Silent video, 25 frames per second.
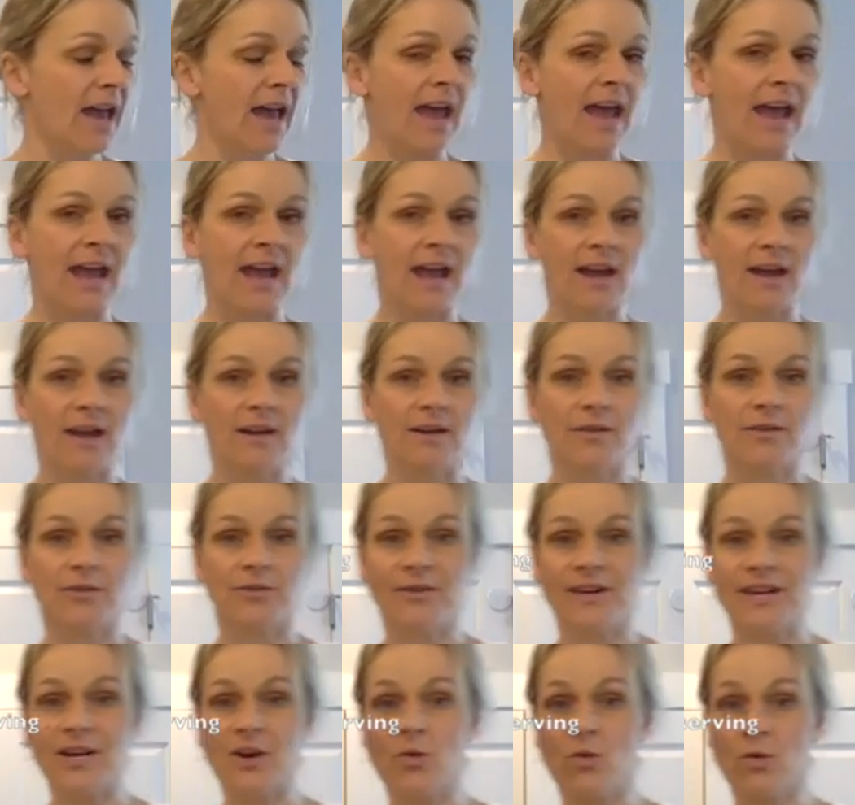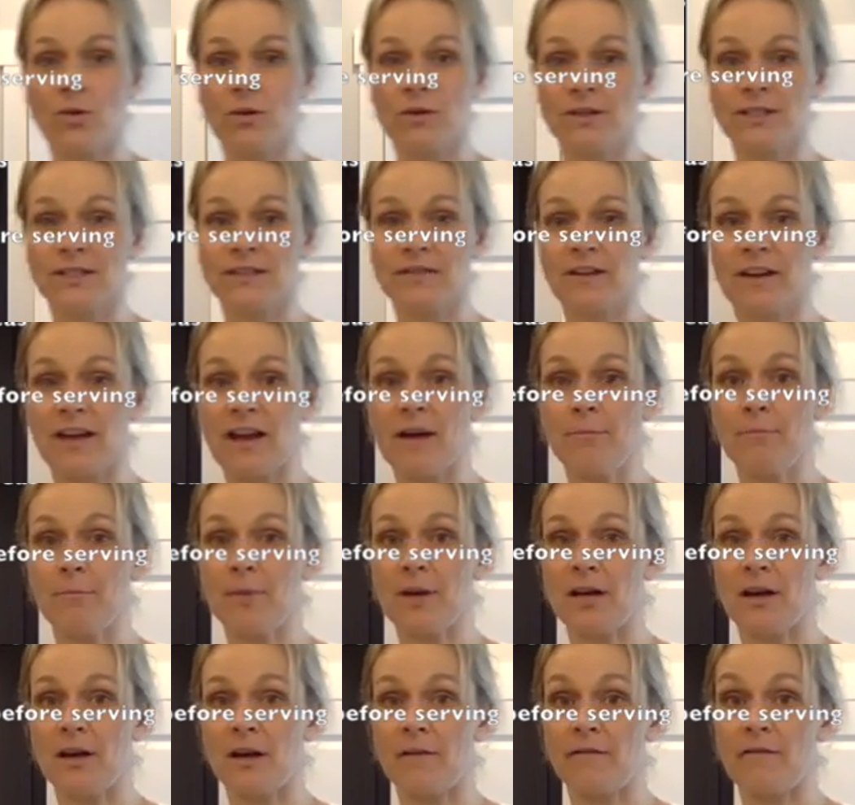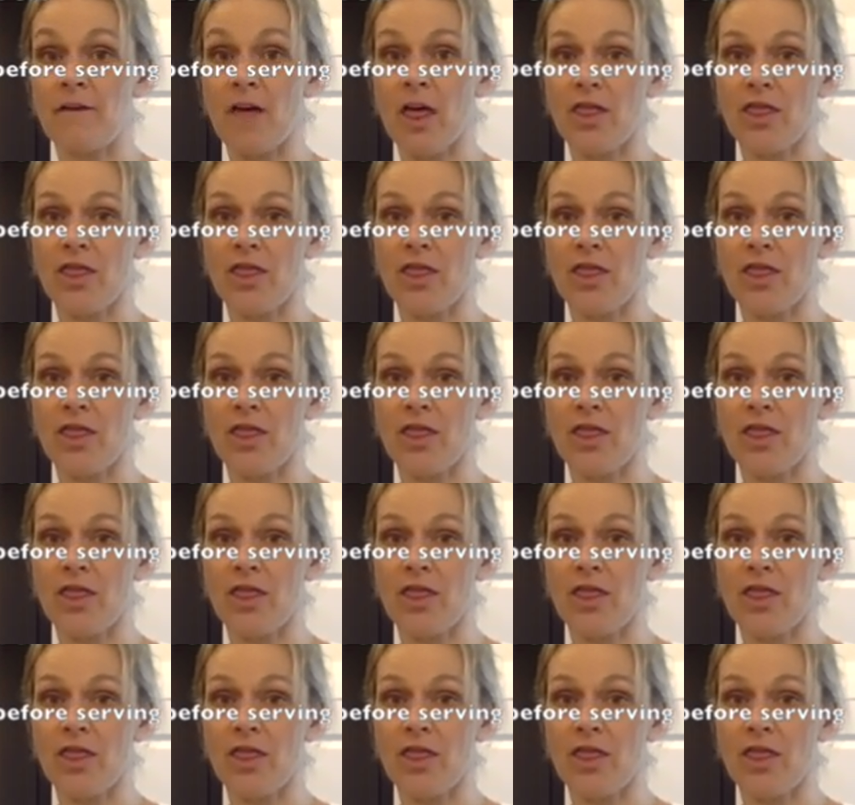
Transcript: and three quarters of a cup of